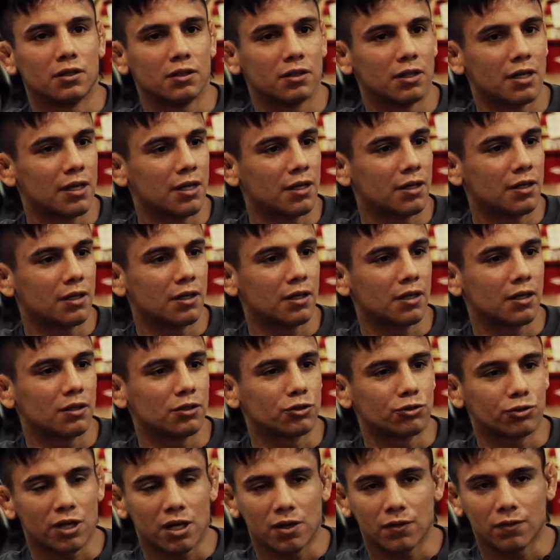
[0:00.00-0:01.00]
And
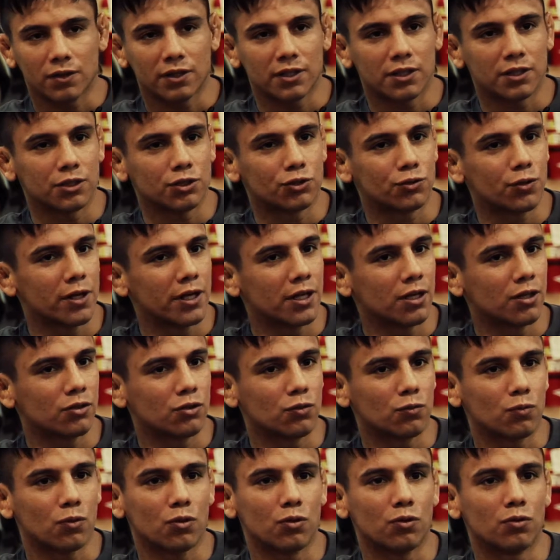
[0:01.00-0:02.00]
traveling, training on
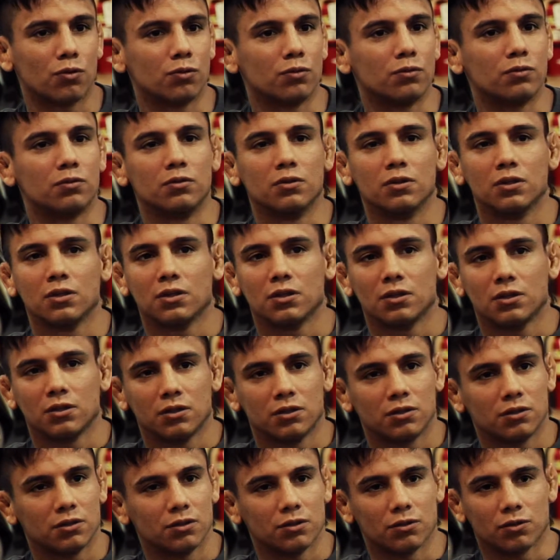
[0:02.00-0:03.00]
the road,
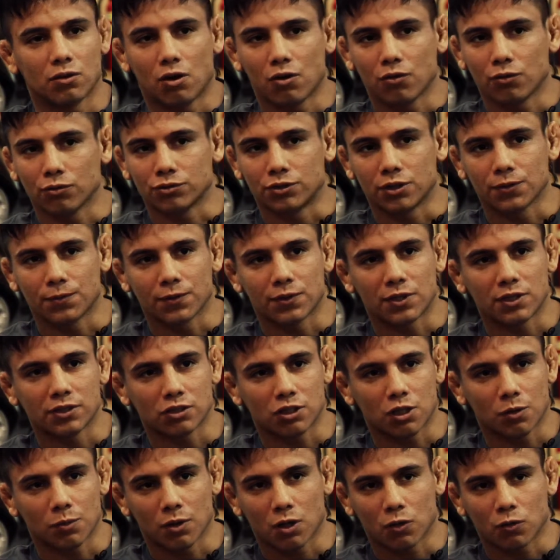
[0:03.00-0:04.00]
you know, all those different things
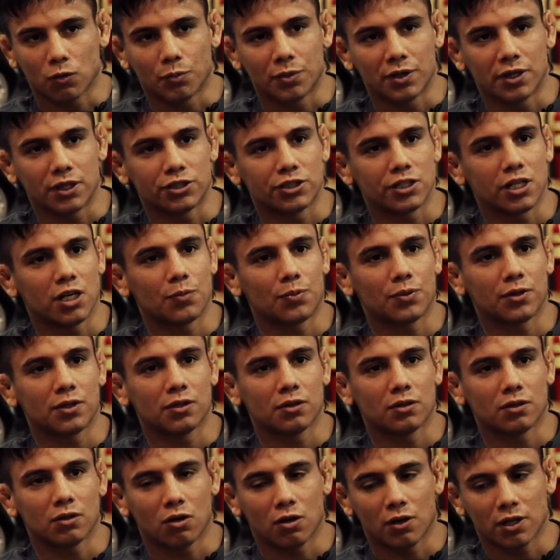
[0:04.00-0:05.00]
that come along with being a
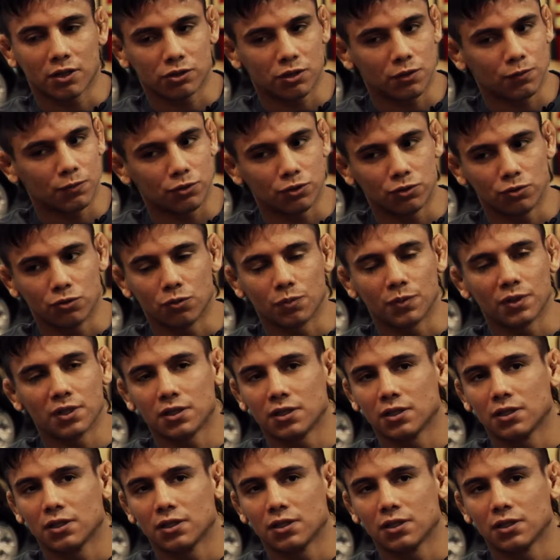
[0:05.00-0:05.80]
champion, all that stuff was new to me.